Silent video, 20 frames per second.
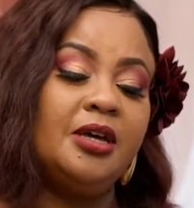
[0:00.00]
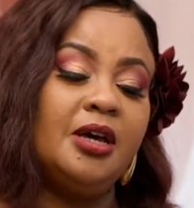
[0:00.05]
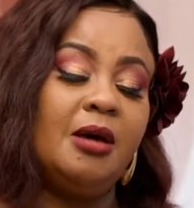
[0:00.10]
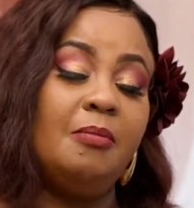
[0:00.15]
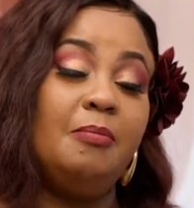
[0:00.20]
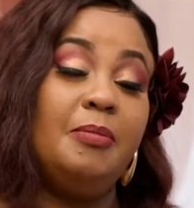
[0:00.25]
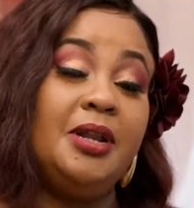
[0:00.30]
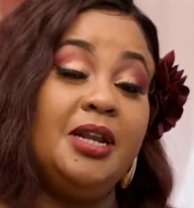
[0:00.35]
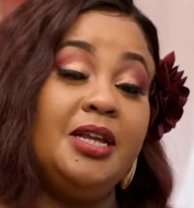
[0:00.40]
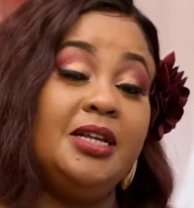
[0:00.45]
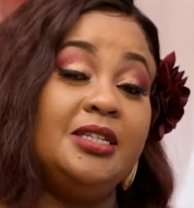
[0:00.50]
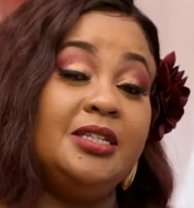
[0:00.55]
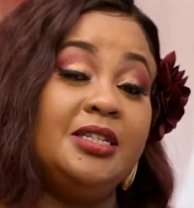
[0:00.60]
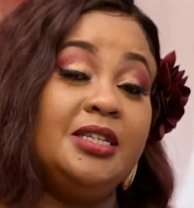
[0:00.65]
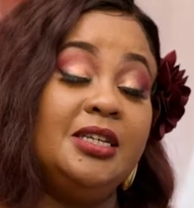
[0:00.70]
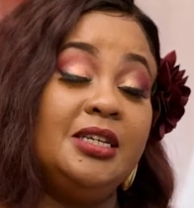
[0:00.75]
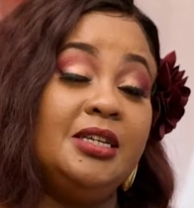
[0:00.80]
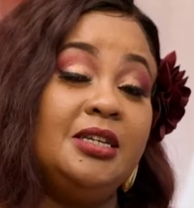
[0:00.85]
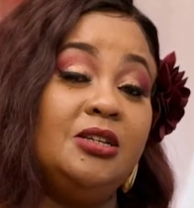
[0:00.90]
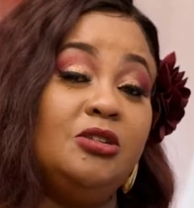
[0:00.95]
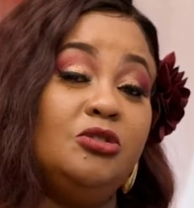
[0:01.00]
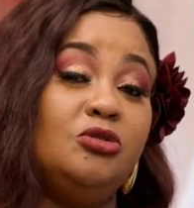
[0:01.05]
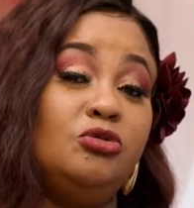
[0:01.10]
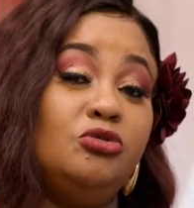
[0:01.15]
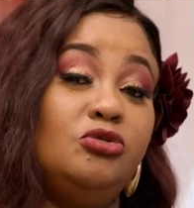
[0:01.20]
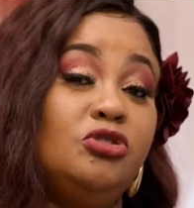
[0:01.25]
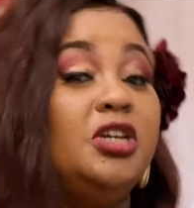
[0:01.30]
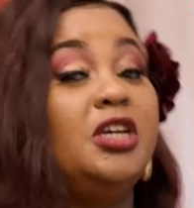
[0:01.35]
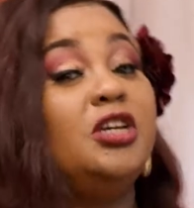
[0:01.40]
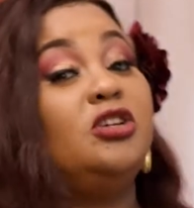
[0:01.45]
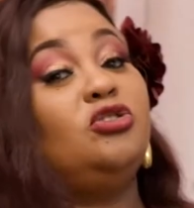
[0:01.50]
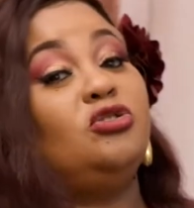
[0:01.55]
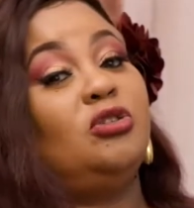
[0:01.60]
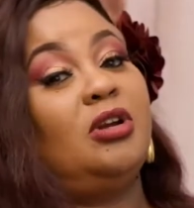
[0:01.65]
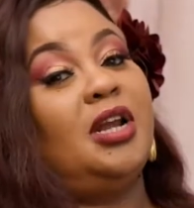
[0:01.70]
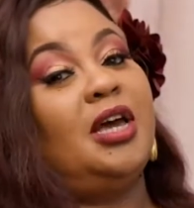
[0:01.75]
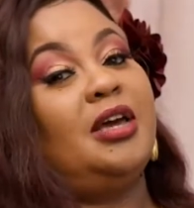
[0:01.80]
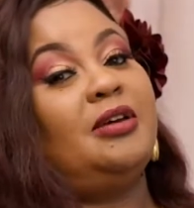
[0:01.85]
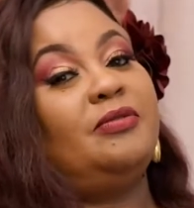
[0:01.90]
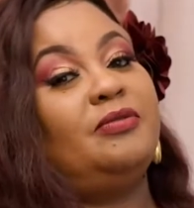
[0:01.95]
ability to change your
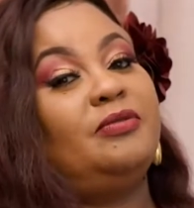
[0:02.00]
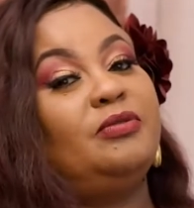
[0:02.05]
life,